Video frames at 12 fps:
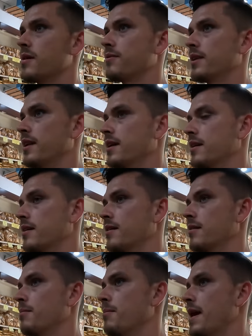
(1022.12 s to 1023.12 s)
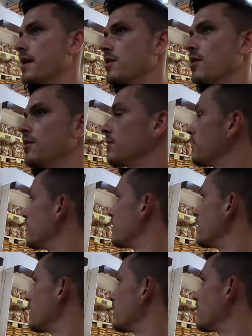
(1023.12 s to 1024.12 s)
something like mango?
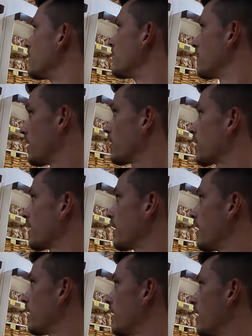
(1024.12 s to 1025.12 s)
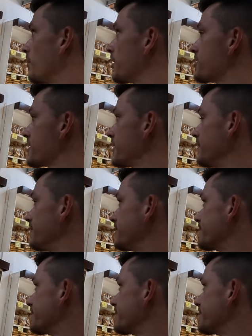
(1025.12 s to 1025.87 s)
Yeah. Okay. How much is it?